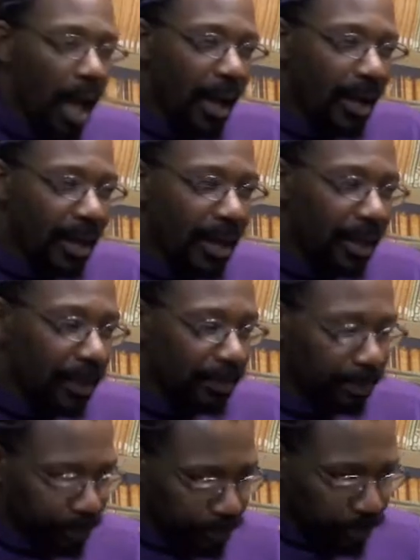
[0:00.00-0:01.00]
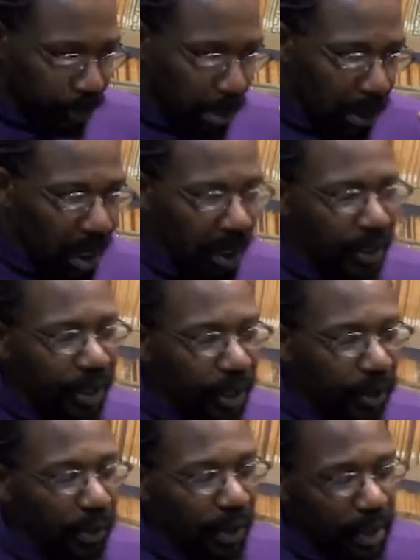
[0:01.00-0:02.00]
Um, you
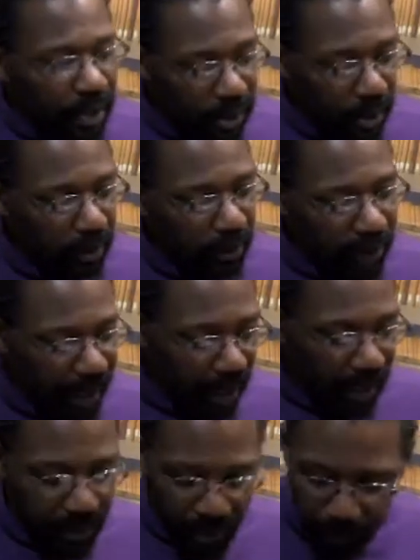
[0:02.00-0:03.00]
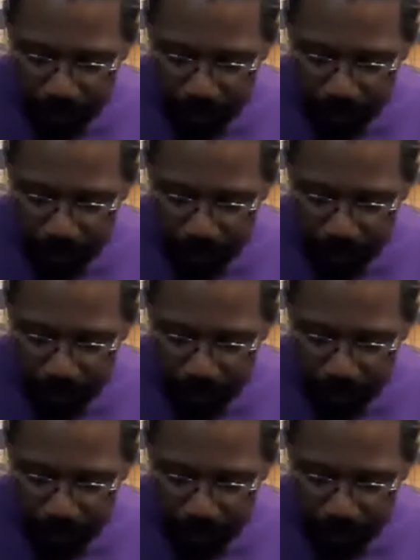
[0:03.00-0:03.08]
know there are certain things